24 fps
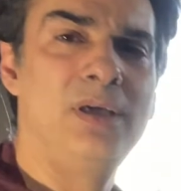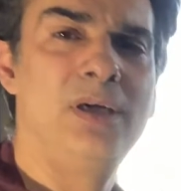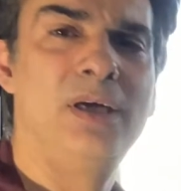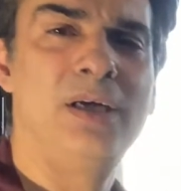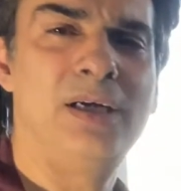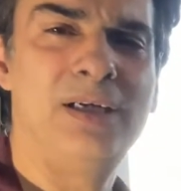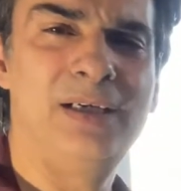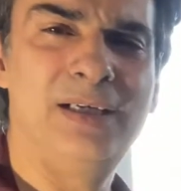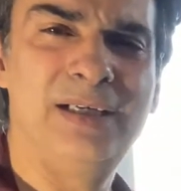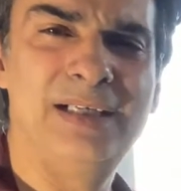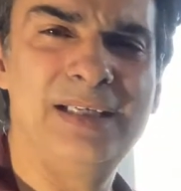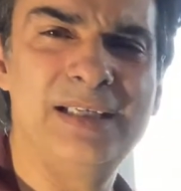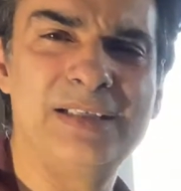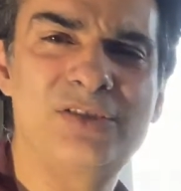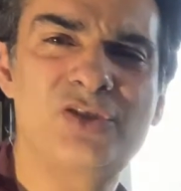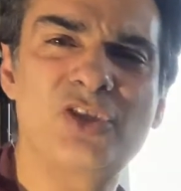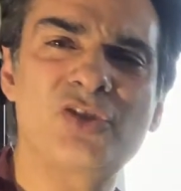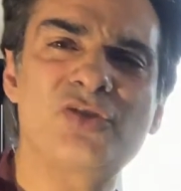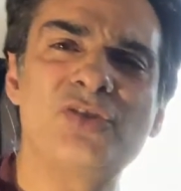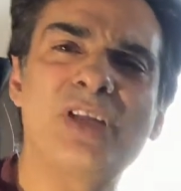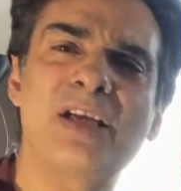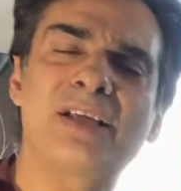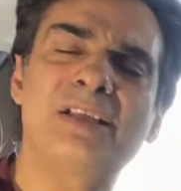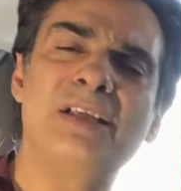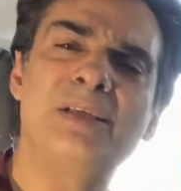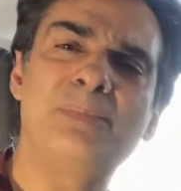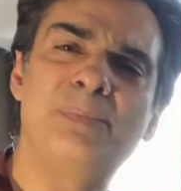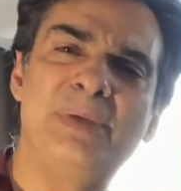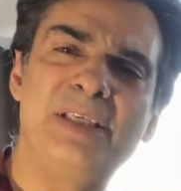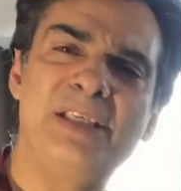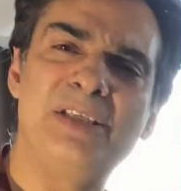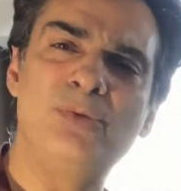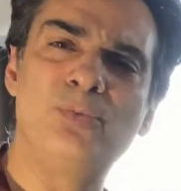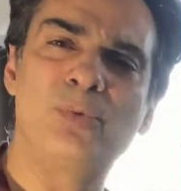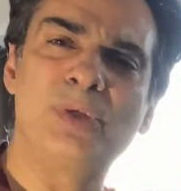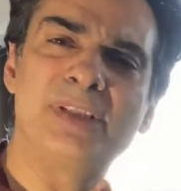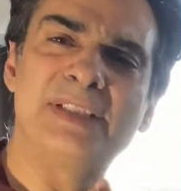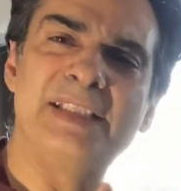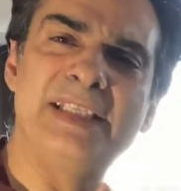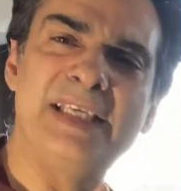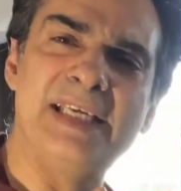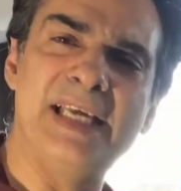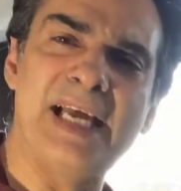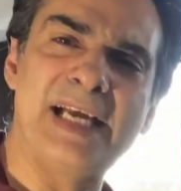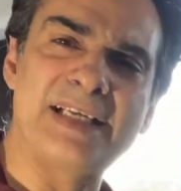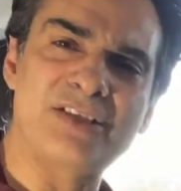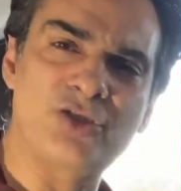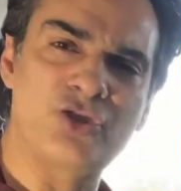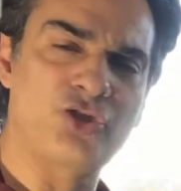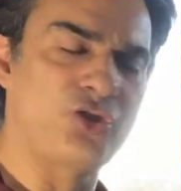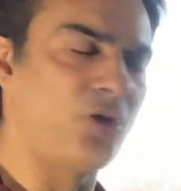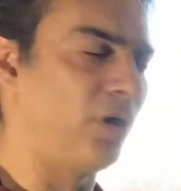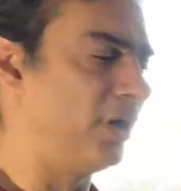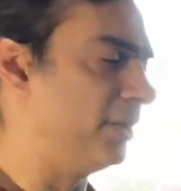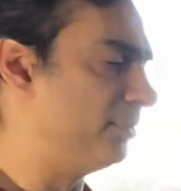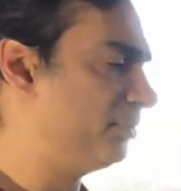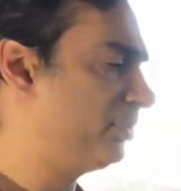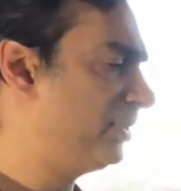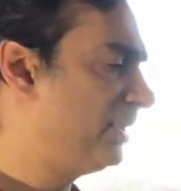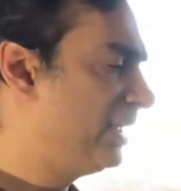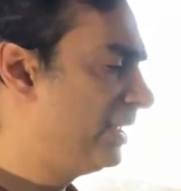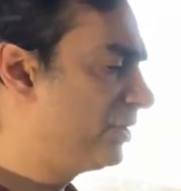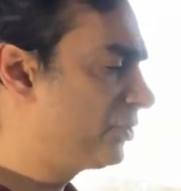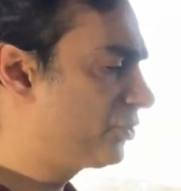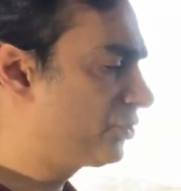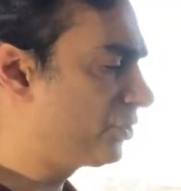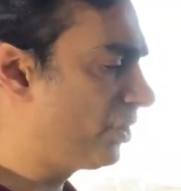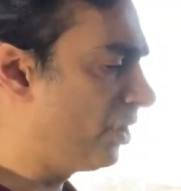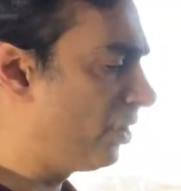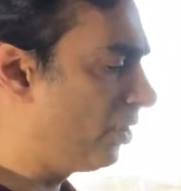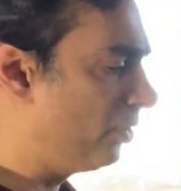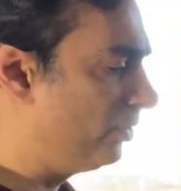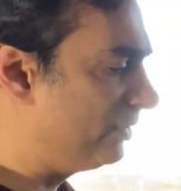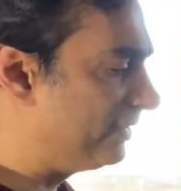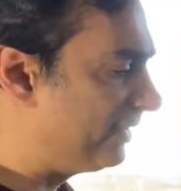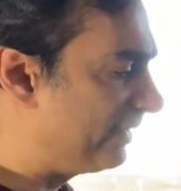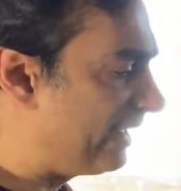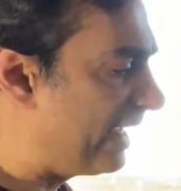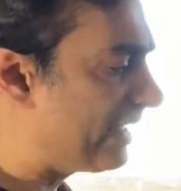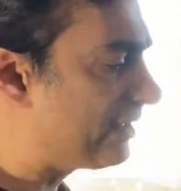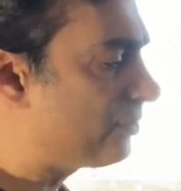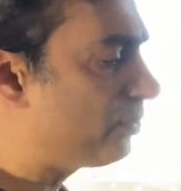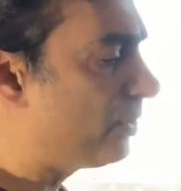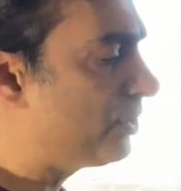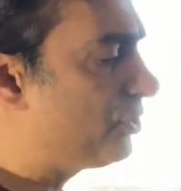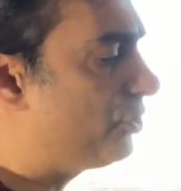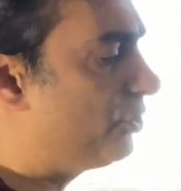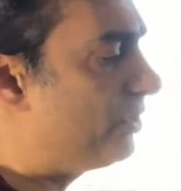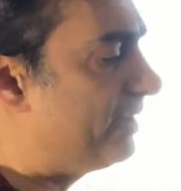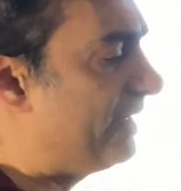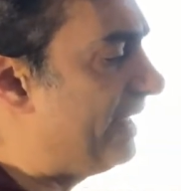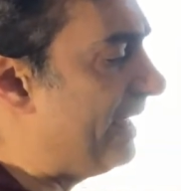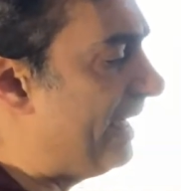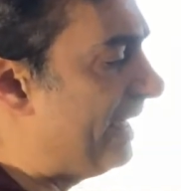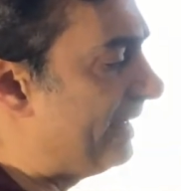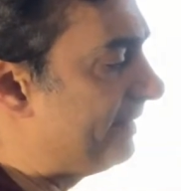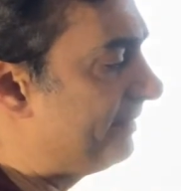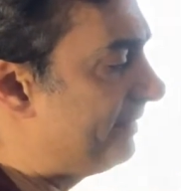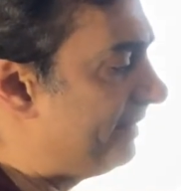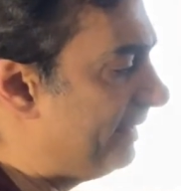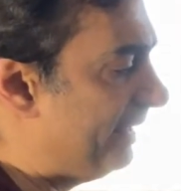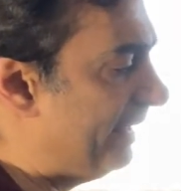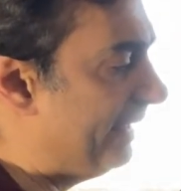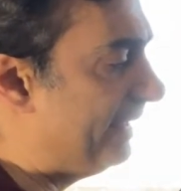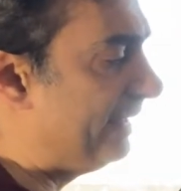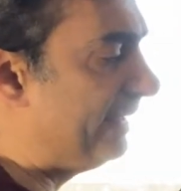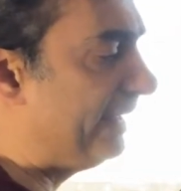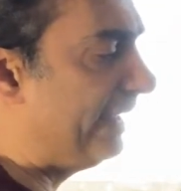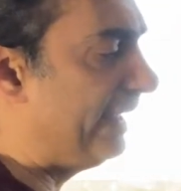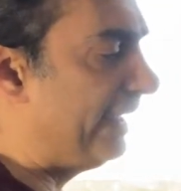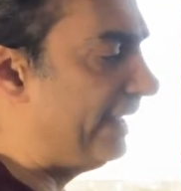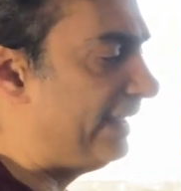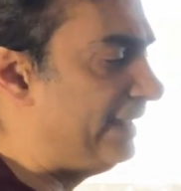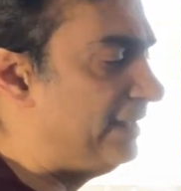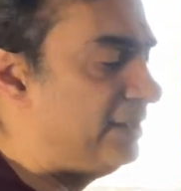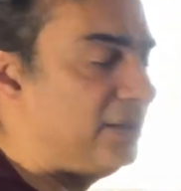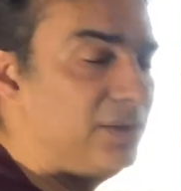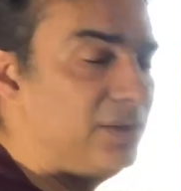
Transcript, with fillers: uh, it's just not going to be really as sharp. So that's what you get in a